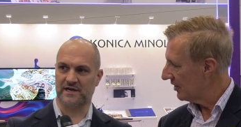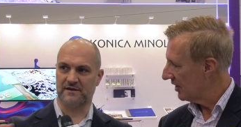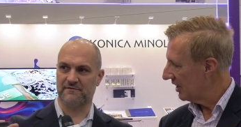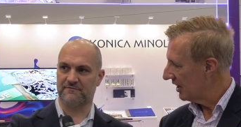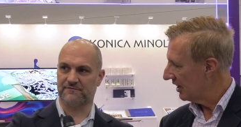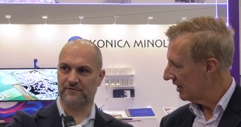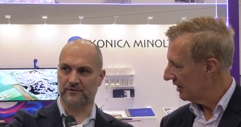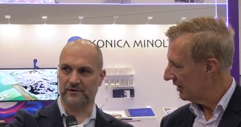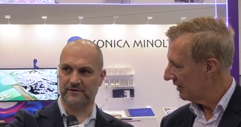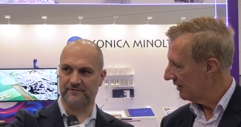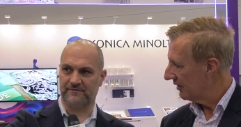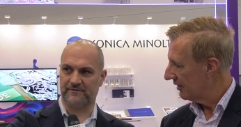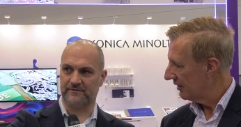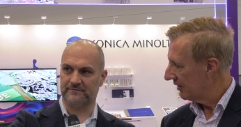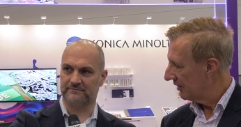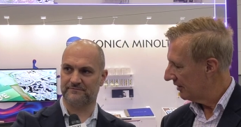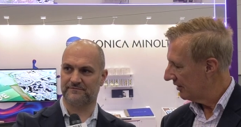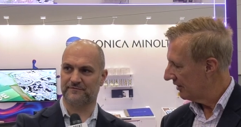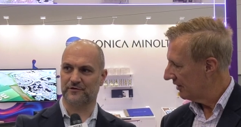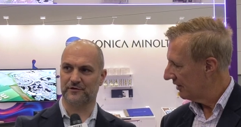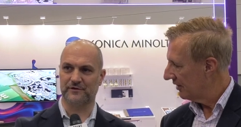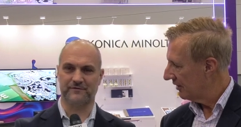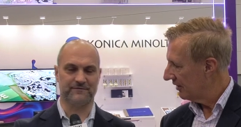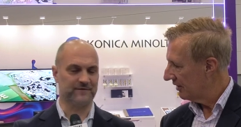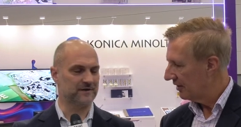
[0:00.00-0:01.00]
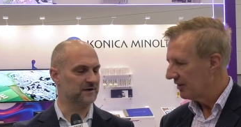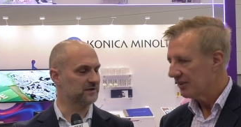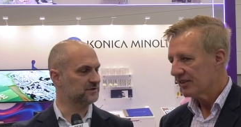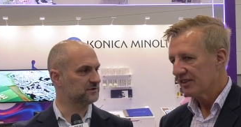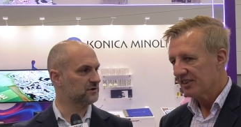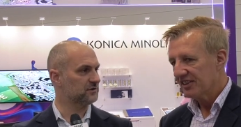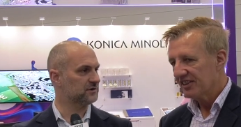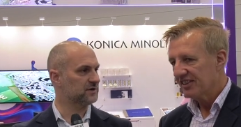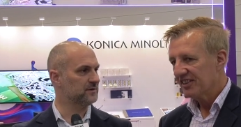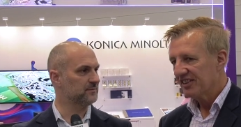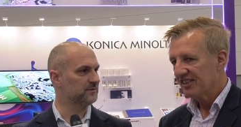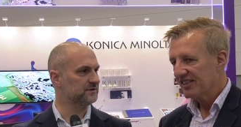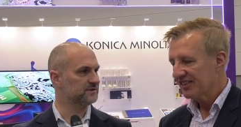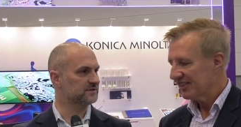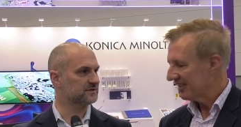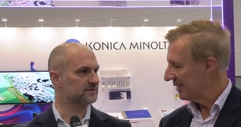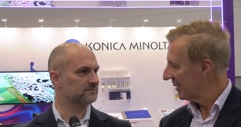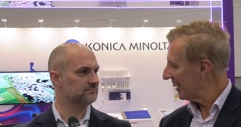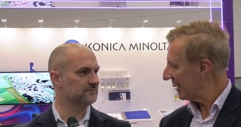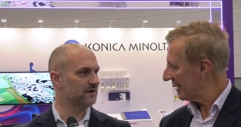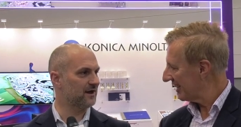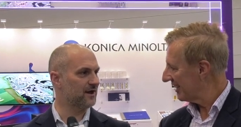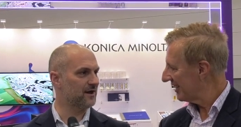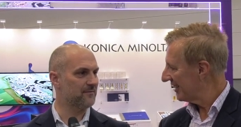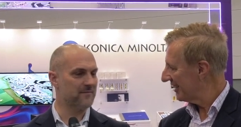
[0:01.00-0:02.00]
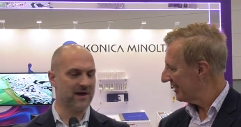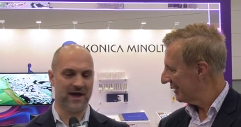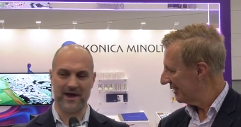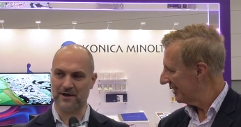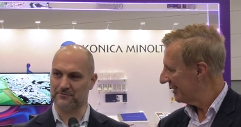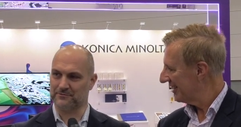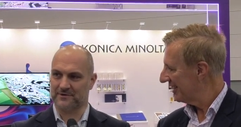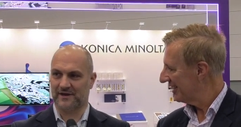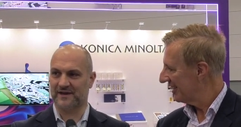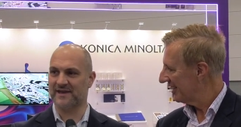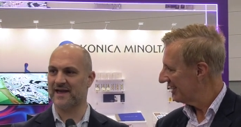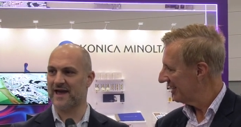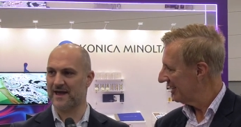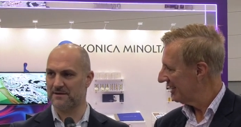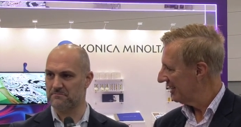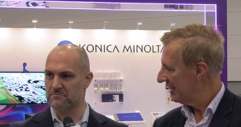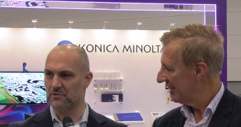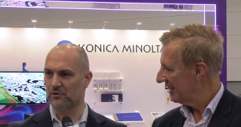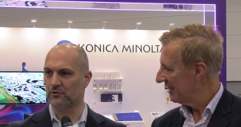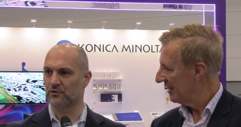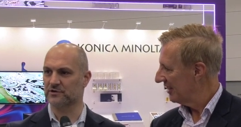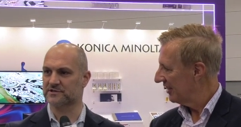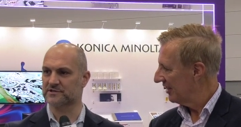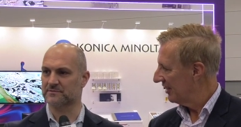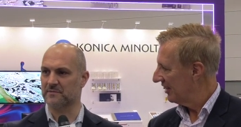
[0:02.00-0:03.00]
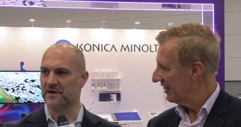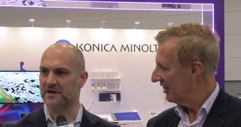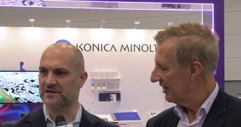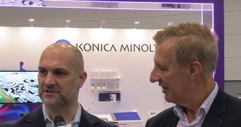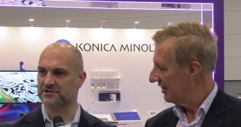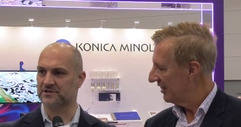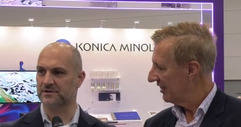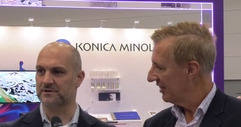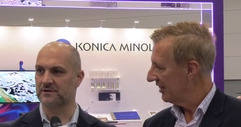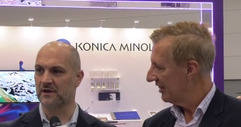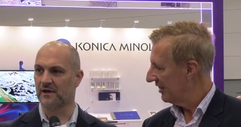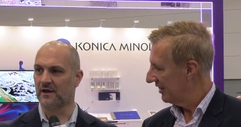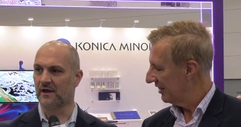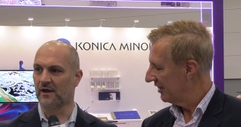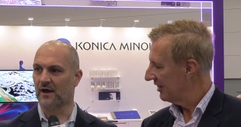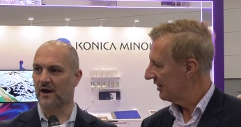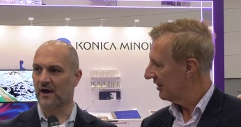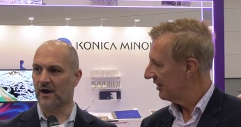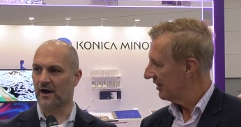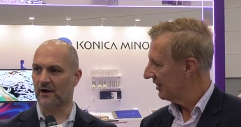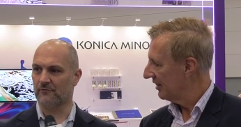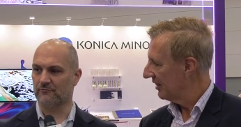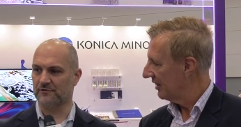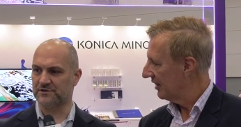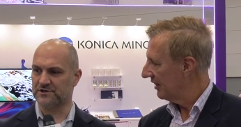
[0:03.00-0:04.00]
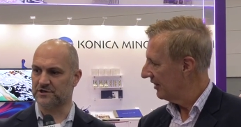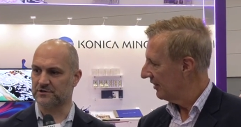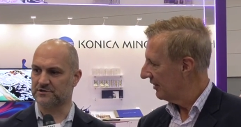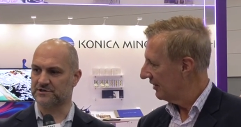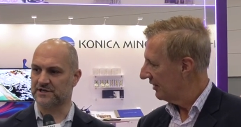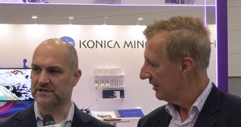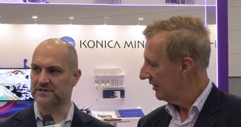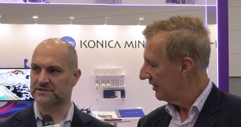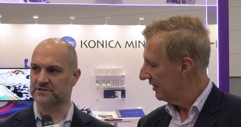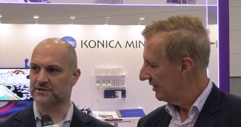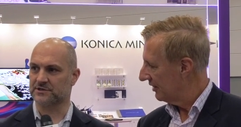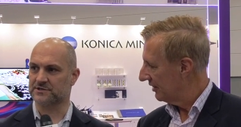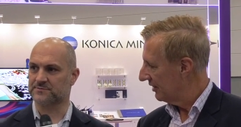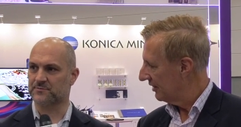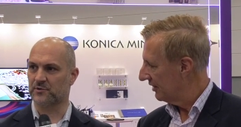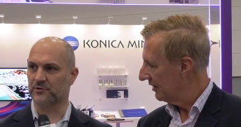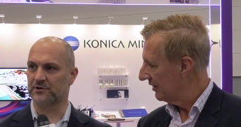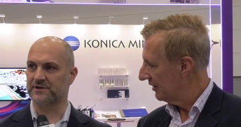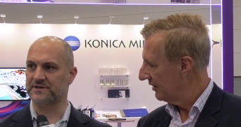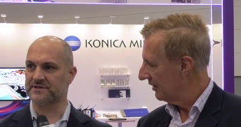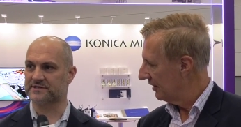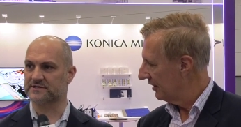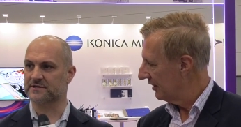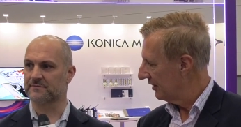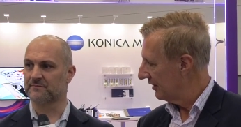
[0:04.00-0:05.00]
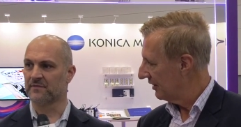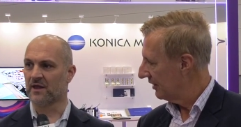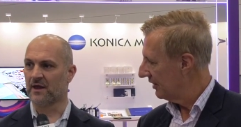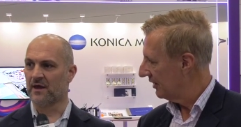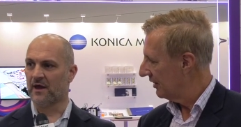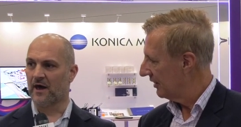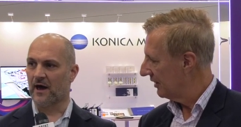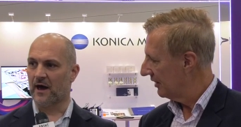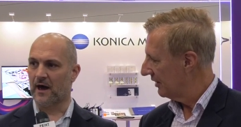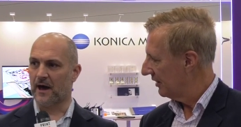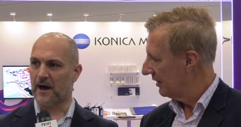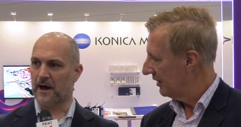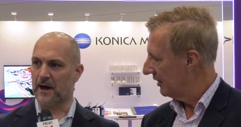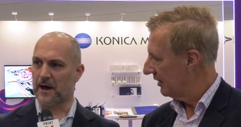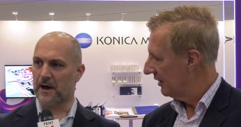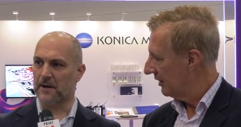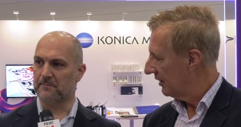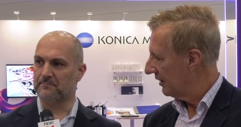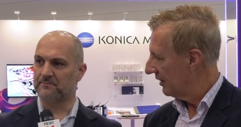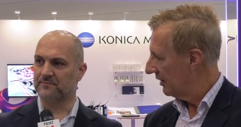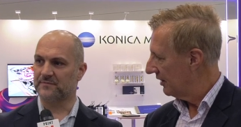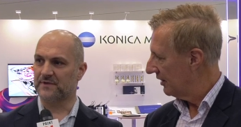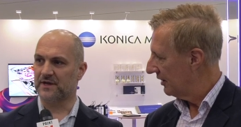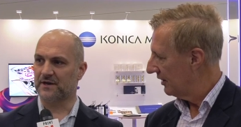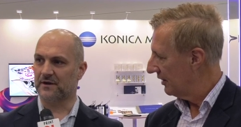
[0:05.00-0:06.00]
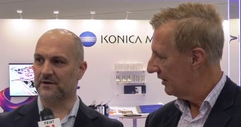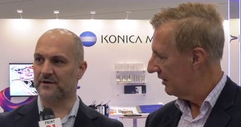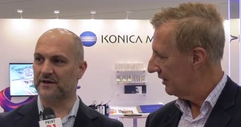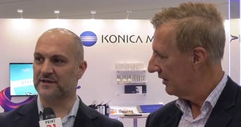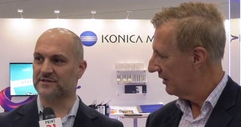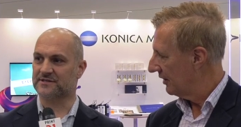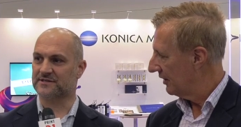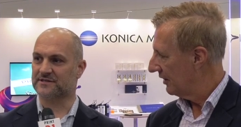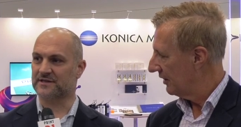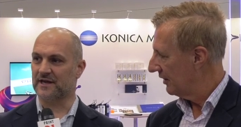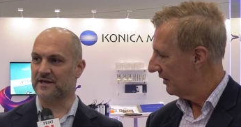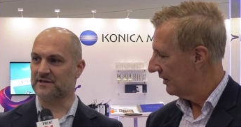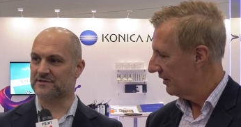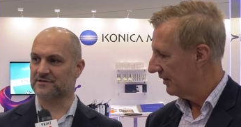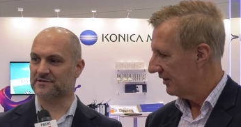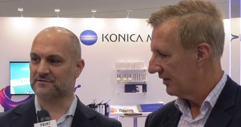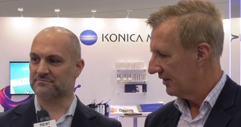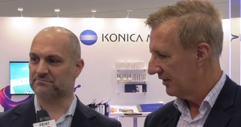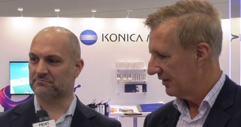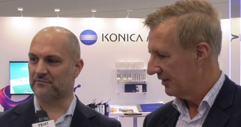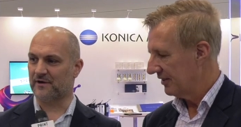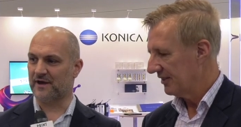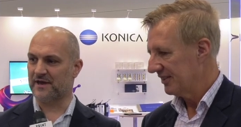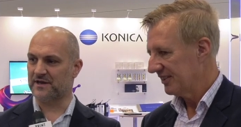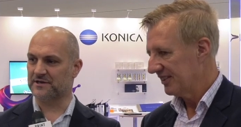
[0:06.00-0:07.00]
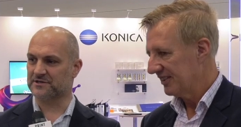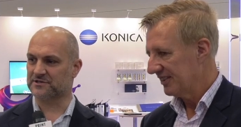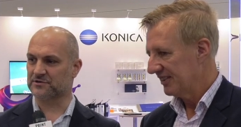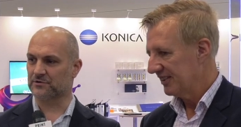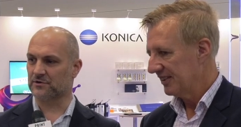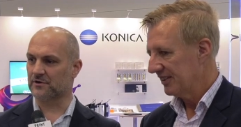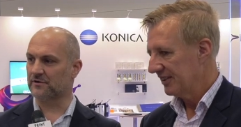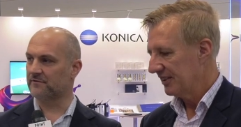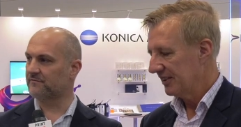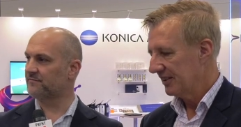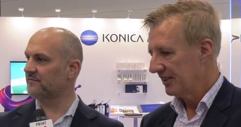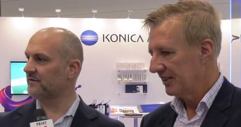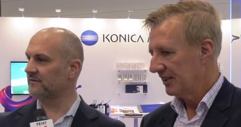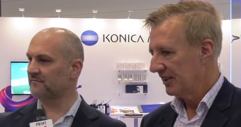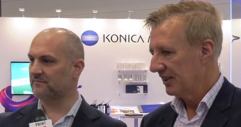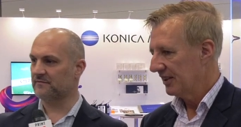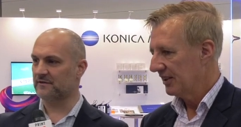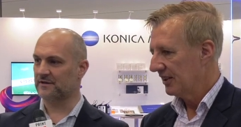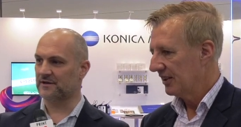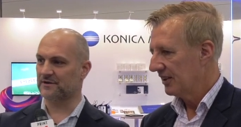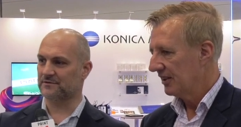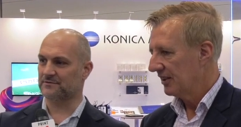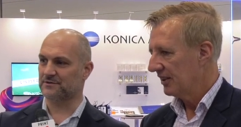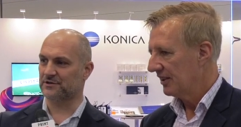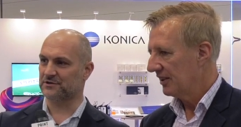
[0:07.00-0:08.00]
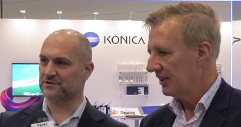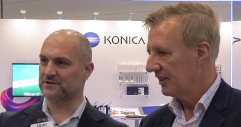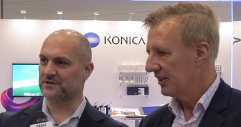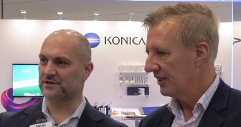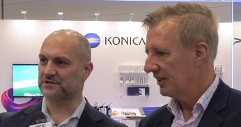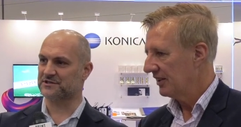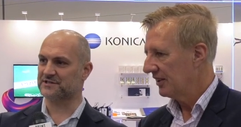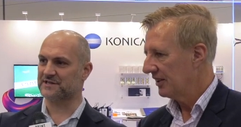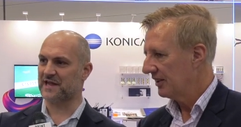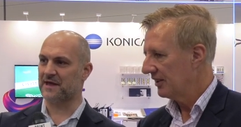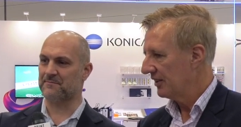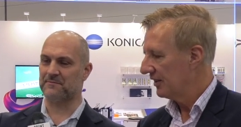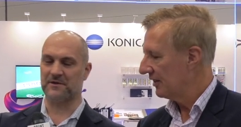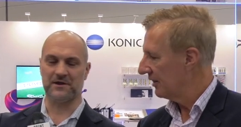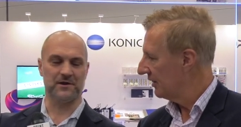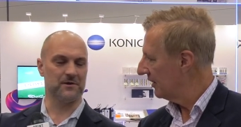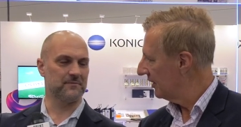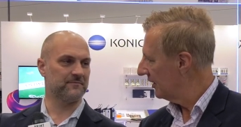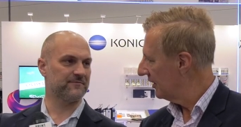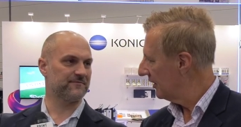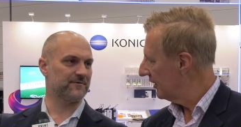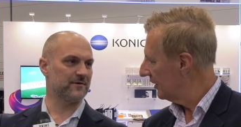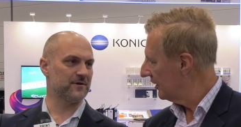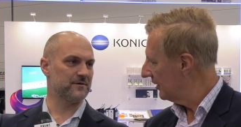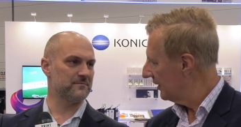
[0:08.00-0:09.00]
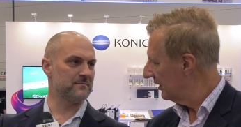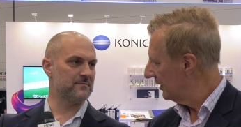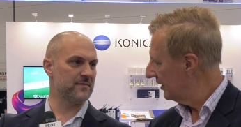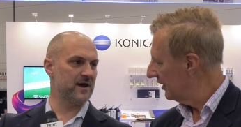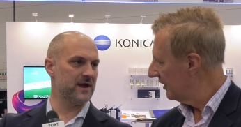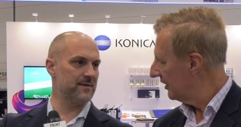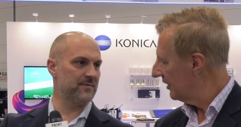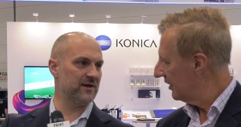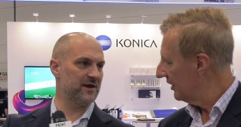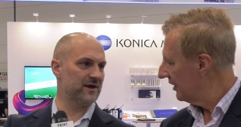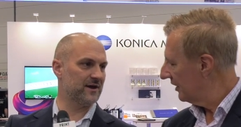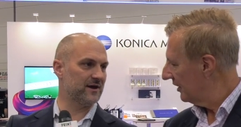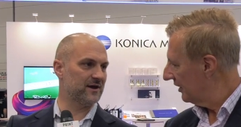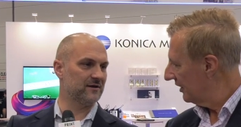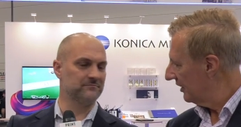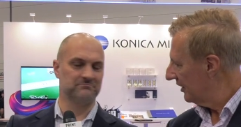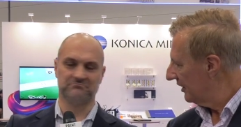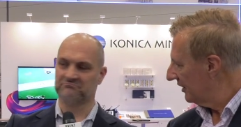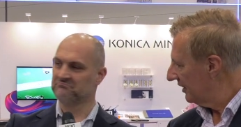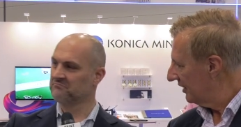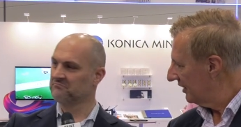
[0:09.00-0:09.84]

Speaker 1: in, fully fully finished documents yeah. um, out. Again, automation, uh, reducing touch points. Um, you know, it's it's where you're sort of, you're, you're stepping up from maybe a,